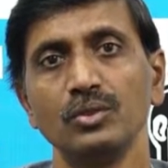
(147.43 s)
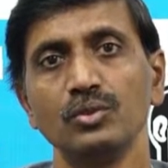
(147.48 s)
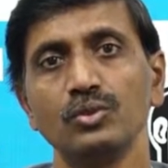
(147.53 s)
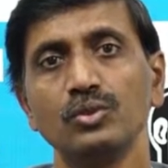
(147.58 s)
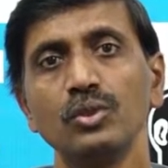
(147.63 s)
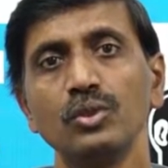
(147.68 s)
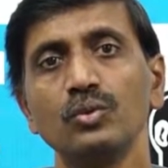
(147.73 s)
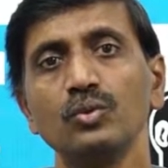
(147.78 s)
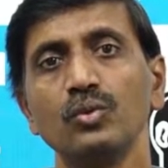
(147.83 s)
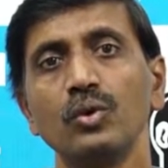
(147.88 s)

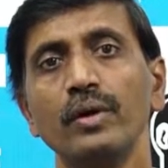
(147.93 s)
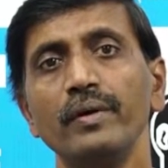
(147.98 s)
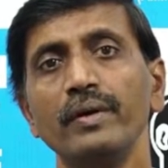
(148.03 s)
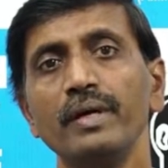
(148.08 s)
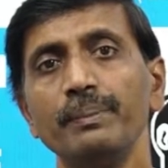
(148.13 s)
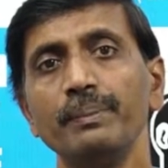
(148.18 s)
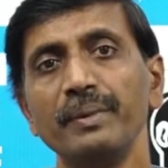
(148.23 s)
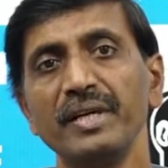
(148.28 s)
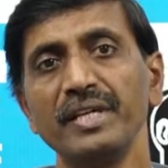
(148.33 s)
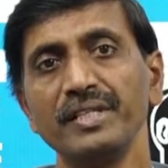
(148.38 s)
So
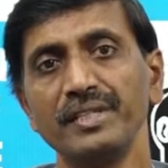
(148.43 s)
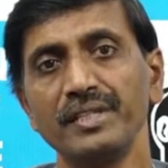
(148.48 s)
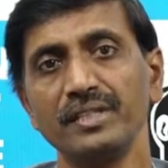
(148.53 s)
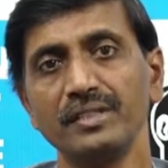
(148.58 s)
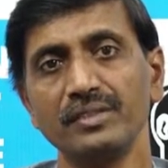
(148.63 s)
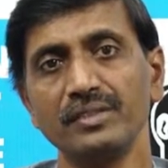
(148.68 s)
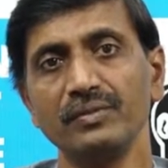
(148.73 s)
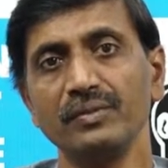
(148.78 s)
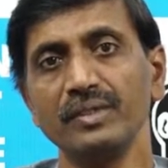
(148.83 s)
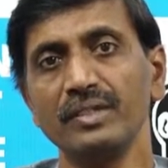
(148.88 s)
COVID
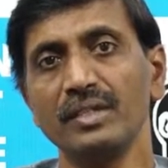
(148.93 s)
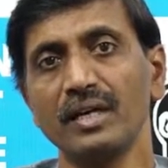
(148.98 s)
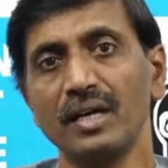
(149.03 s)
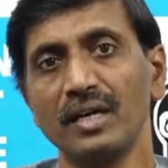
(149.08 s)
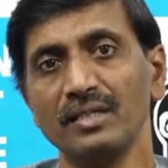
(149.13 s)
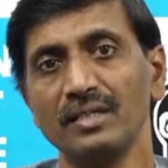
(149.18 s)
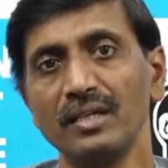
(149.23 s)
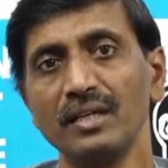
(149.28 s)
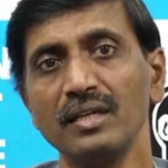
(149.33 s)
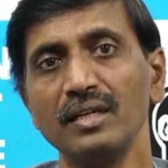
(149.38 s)
patients with
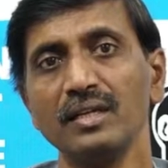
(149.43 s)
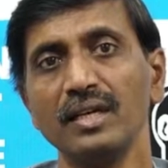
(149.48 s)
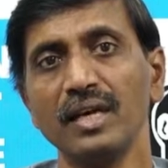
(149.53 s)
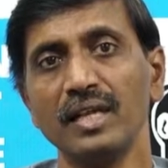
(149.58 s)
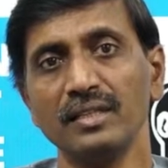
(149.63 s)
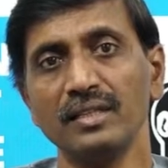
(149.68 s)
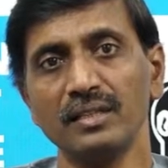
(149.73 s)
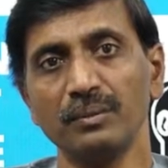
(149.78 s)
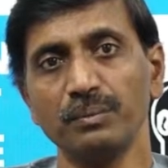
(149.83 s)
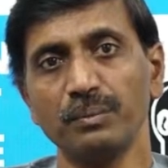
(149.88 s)
other
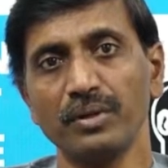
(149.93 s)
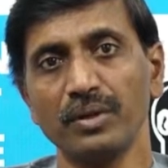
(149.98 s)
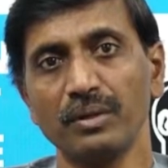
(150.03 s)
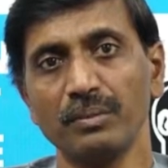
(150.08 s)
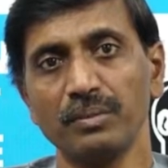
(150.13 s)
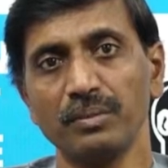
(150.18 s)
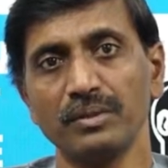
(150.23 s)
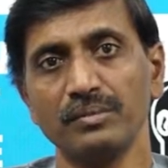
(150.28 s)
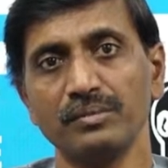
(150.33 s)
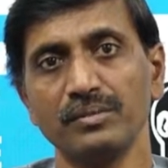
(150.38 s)
health
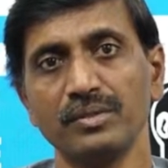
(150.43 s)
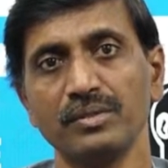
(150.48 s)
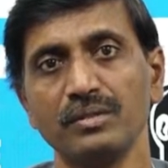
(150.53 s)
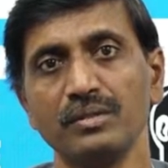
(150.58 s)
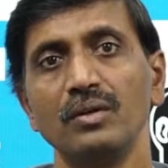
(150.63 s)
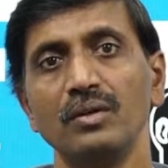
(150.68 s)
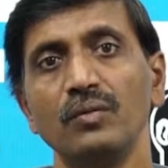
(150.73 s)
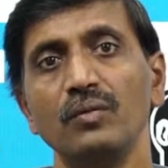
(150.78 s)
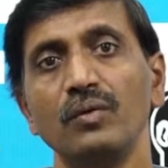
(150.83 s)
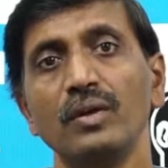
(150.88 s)
problems
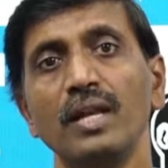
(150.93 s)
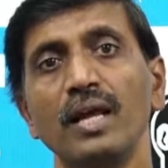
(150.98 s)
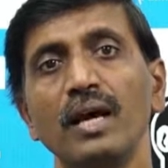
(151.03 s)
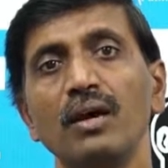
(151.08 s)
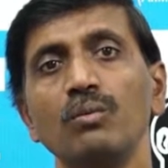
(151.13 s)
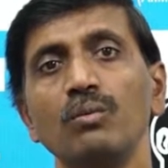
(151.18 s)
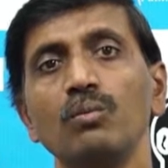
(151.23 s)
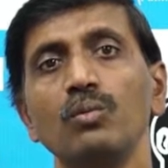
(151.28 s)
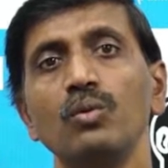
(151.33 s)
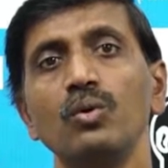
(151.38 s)
will
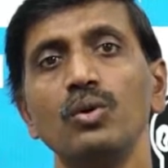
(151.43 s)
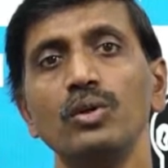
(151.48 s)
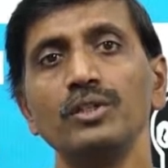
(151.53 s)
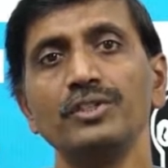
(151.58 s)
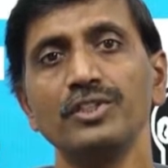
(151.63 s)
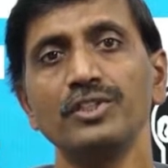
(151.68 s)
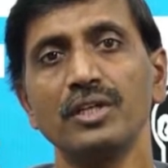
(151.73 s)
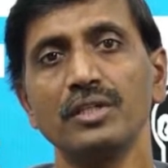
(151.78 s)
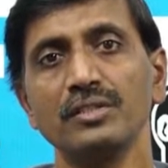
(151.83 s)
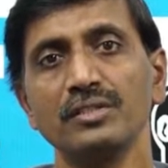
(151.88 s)
have more
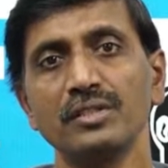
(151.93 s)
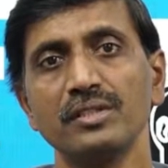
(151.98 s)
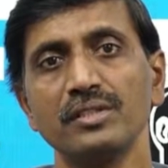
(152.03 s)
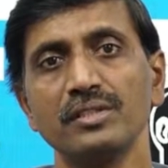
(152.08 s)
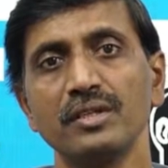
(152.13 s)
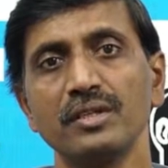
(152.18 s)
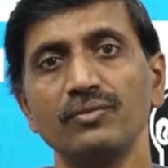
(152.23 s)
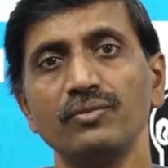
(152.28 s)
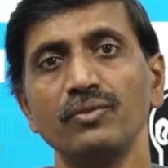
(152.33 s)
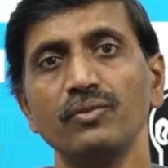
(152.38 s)

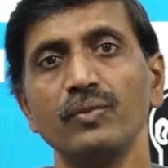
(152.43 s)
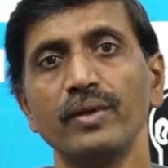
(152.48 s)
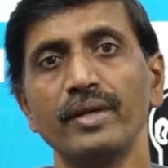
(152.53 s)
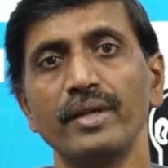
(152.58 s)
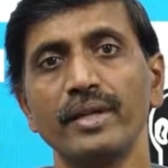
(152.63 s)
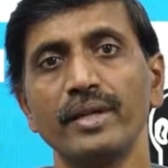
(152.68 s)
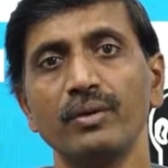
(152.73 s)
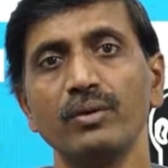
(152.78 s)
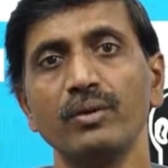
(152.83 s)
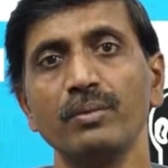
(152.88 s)
chances of
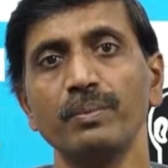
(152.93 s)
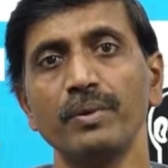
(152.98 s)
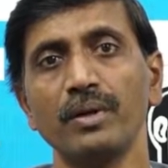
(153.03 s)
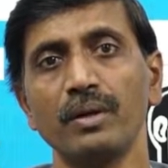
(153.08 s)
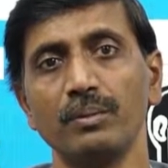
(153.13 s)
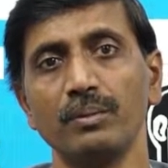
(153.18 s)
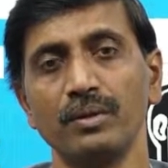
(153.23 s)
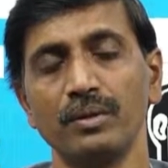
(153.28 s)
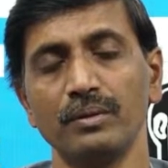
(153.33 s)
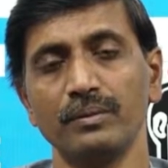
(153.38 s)
vertigo
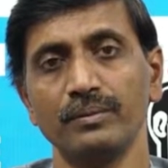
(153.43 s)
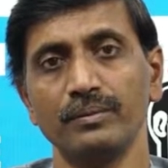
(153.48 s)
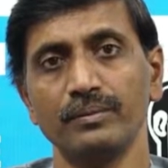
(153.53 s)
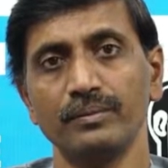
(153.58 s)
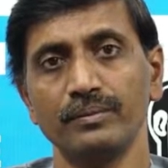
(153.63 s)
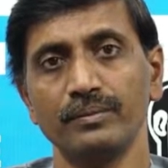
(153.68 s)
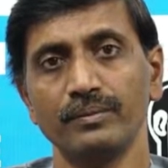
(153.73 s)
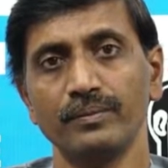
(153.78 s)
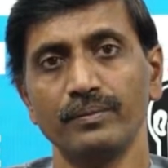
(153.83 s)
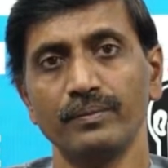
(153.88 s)
problem.
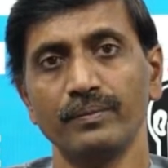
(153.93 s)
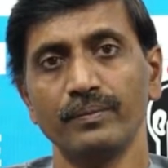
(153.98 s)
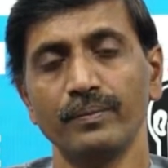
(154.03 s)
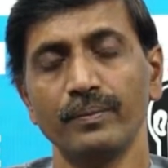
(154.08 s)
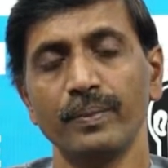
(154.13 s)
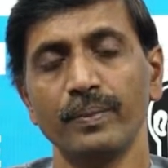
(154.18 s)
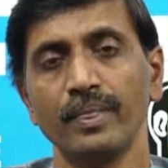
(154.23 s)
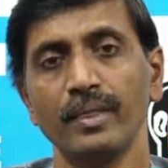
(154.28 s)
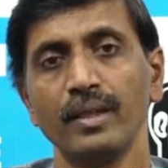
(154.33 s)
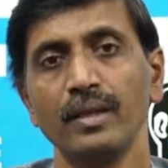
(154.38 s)

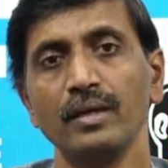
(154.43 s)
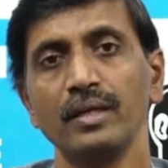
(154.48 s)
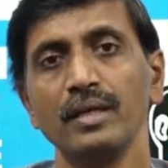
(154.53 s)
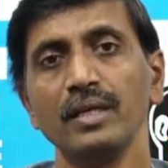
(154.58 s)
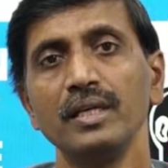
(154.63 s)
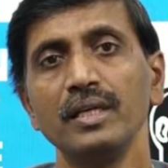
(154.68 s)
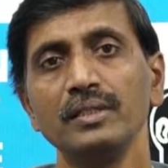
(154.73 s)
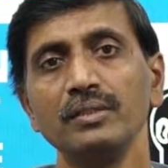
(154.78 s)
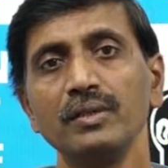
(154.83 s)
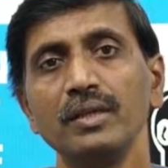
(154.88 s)

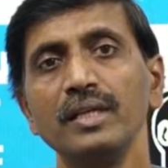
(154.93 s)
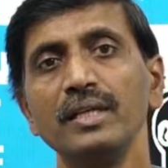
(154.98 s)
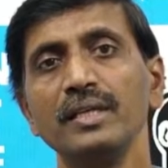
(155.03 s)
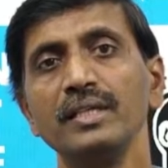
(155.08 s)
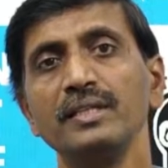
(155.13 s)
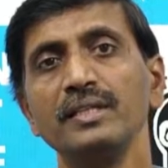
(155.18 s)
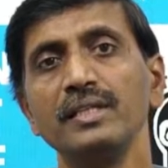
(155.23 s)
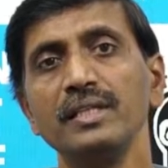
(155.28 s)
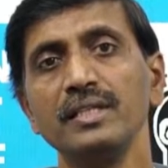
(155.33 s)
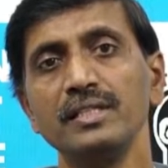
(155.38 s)

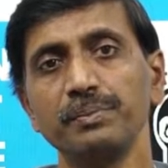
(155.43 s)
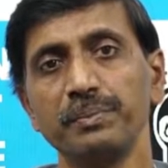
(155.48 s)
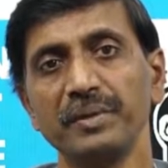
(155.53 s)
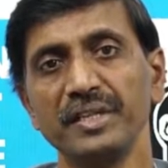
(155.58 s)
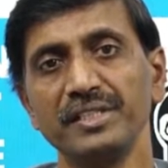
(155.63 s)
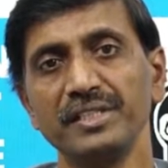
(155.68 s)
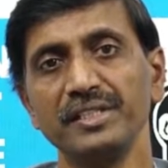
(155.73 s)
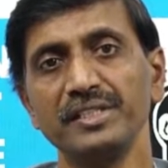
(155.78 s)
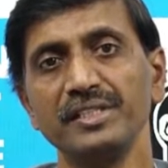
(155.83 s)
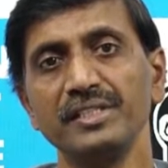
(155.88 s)
Usually these
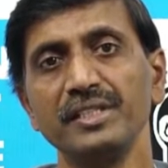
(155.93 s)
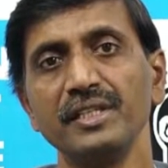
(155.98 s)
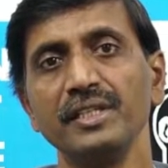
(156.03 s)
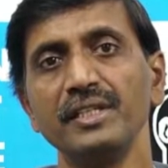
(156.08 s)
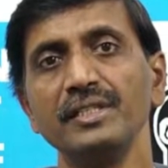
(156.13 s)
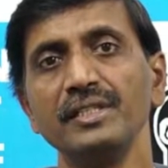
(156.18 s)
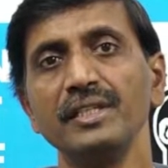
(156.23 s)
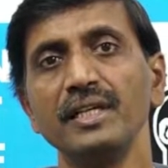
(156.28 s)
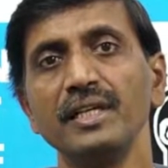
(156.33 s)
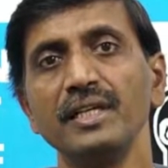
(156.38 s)
patients
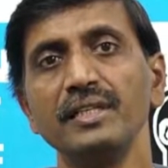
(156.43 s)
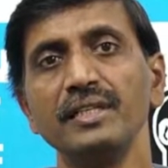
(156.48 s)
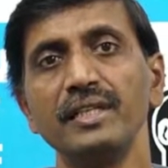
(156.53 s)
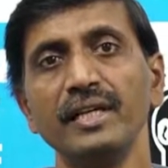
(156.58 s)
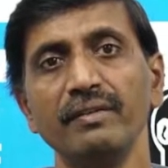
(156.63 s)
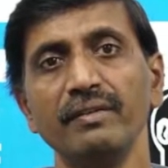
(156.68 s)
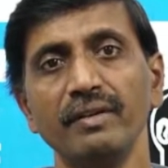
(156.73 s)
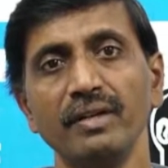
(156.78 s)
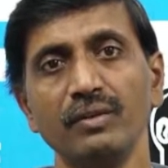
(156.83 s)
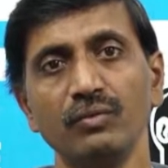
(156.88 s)
initially
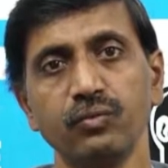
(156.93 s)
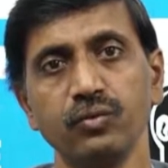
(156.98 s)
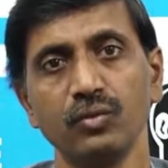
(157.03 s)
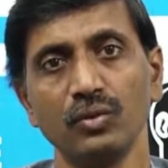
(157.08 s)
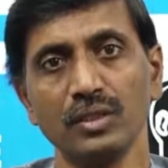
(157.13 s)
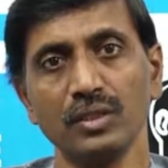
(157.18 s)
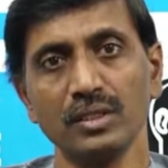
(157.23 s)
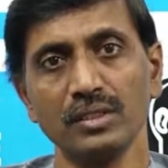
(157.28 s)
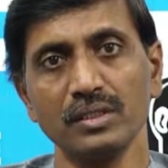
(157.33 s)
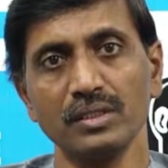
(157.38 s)
they will
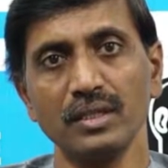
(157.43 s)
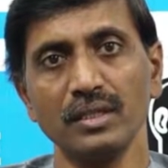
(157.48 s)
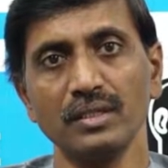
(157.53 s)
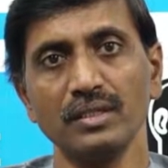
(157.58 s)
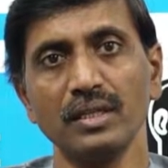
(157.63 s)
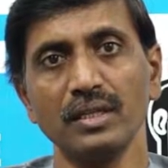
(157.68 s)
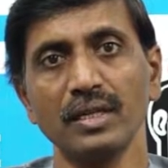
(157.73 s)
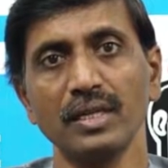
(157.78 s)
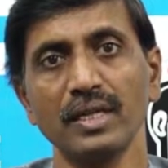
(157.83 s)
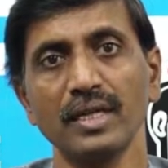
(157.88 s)
focus
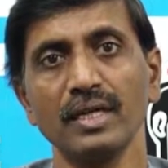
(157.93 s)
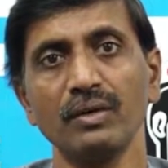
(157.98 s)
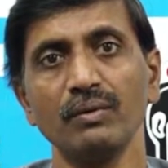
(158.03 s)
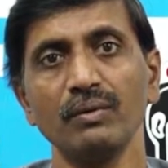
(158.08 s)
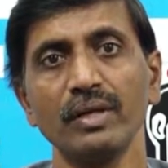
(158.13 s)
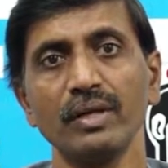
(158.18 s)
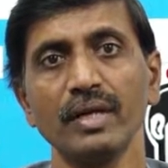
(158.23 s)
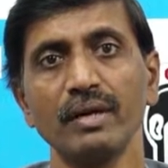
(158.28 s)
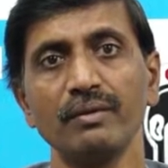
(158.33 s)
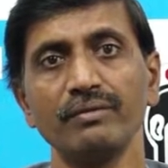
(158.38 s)
on the
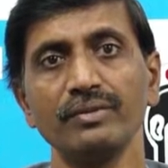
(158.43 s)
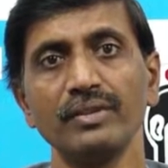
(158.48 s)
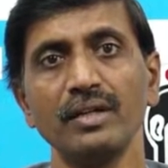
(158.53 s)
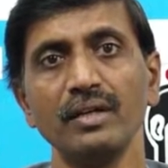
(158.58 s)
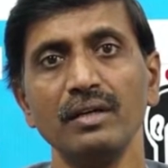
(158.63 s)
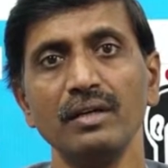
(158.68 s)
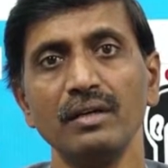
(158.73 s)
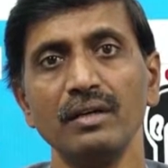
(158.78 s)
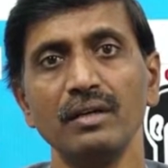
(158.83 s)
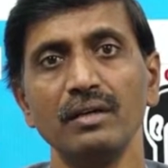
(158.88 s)
recovery of
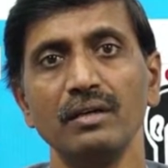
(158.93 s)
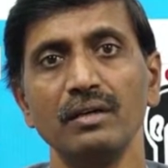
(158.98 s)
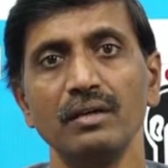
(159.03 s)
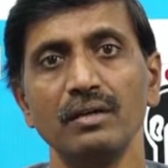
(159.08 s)
the